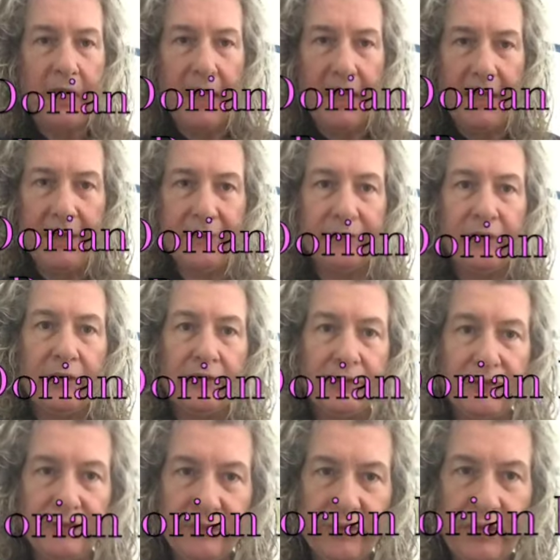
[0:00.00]
is
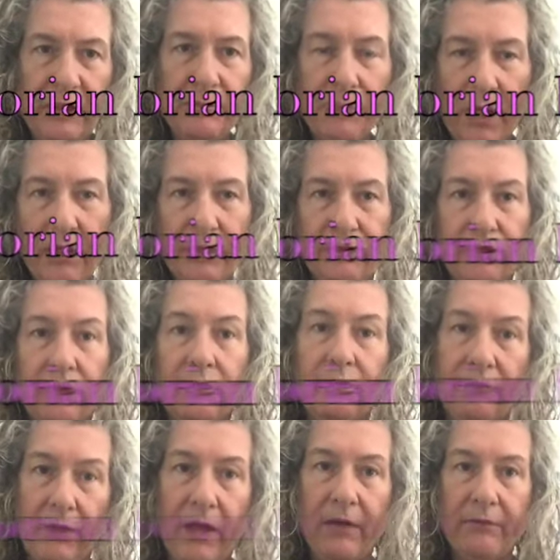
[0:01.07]
C major
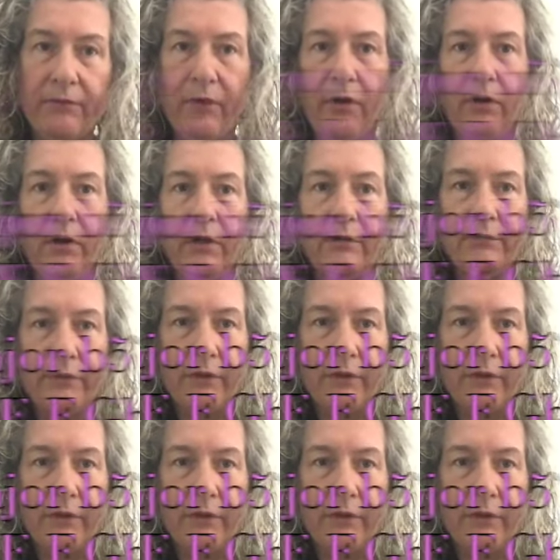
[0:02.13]
flat 5.